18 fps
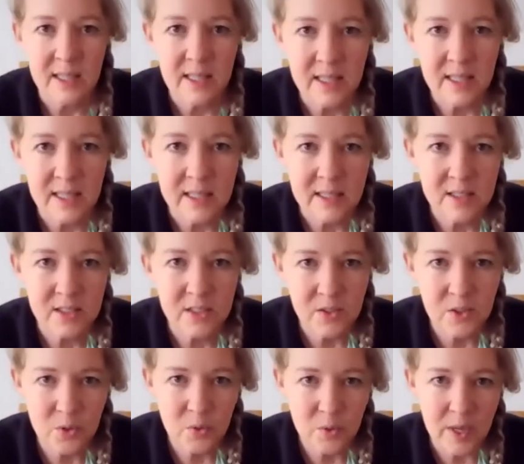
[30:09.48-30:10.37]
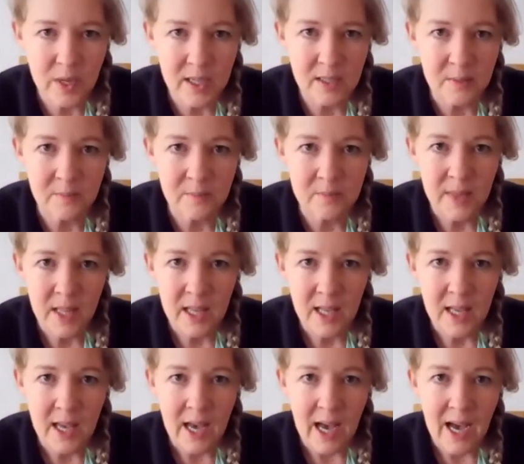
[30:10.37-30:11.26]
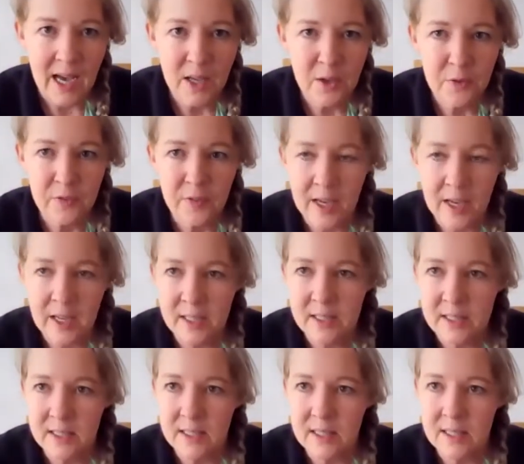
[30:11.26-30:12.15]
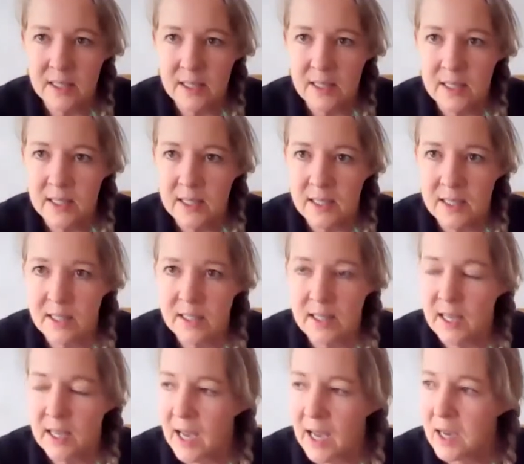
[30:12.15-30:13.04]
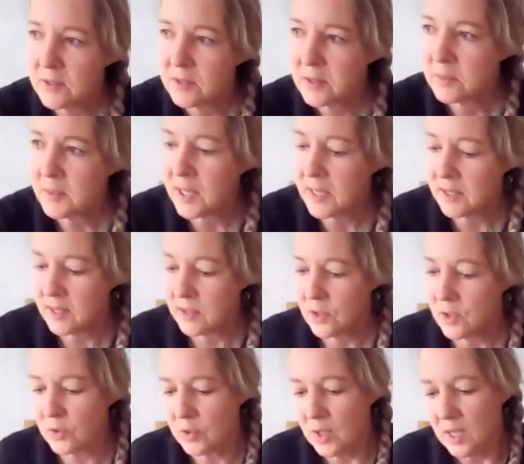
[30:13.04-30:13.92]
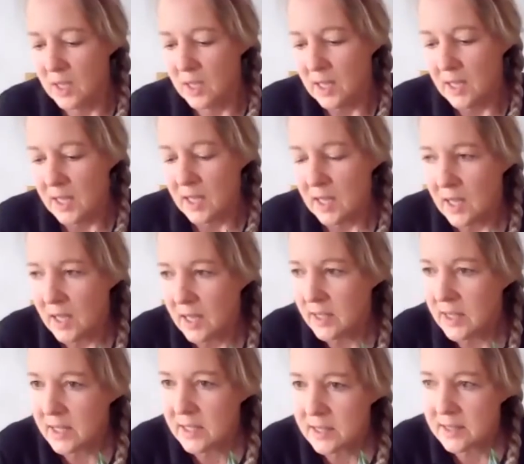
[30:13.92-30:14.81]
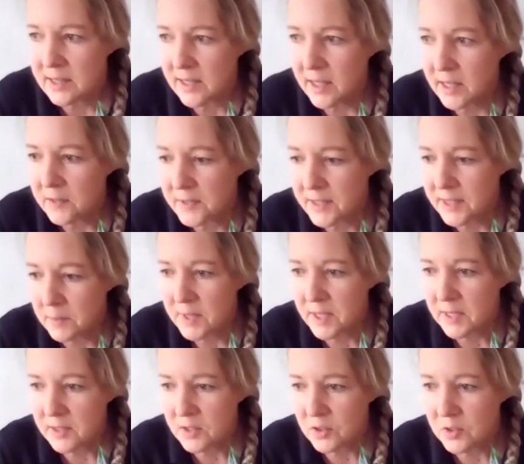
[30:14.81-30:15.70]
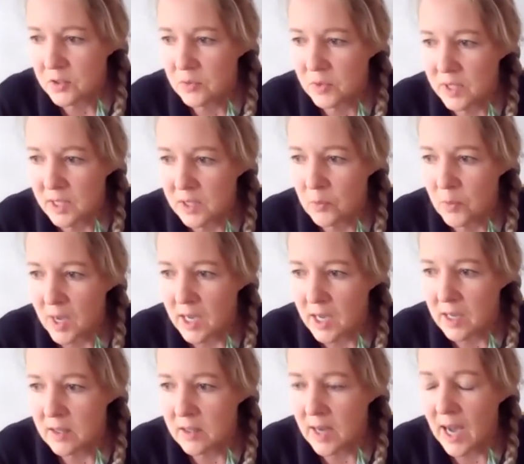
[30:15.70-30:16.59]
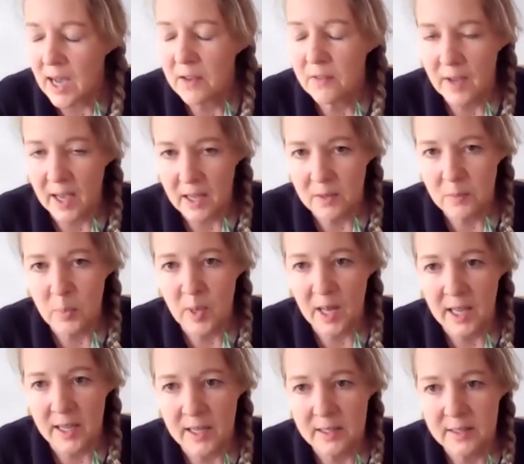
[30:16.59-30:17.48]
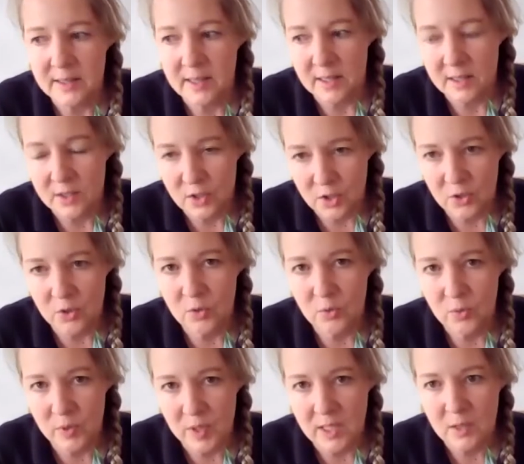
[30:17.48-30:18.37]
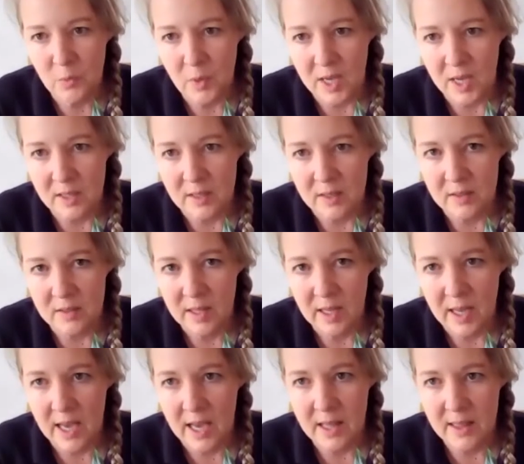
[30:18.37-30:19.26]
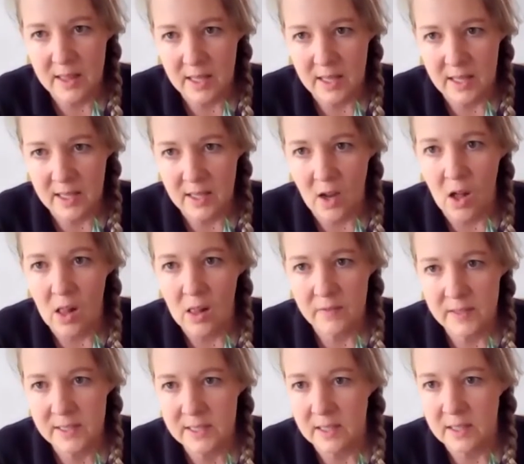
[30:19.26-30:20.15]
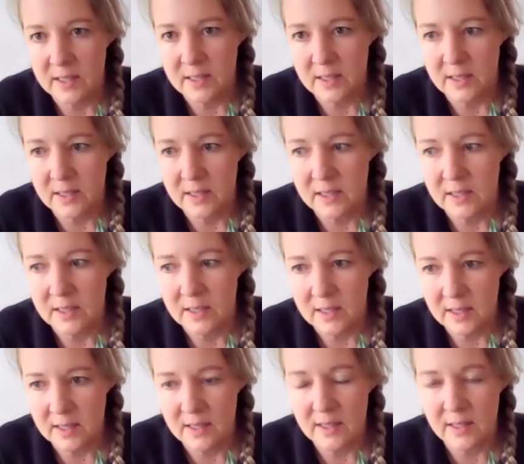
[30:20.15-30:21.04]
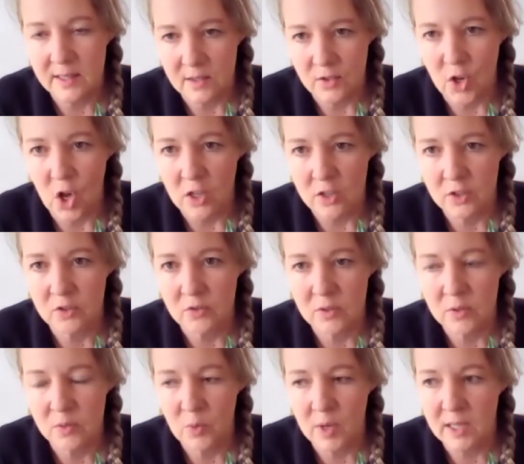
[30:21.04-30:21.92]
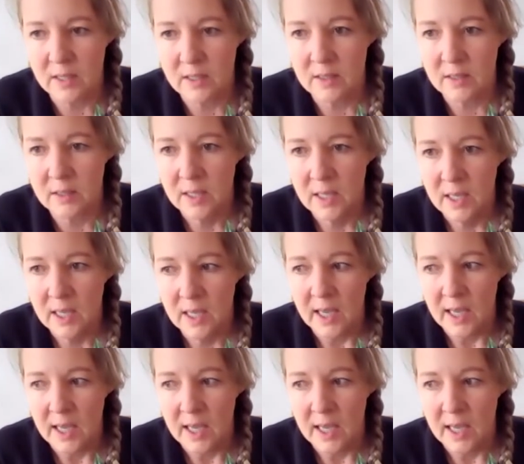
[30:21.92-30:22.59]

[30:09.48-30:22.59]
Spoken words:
Yeah, do you know, I find houseplant, like I say, if something's doing really well, I've had plants that do really well, and then all of a sudden that they're not doing well.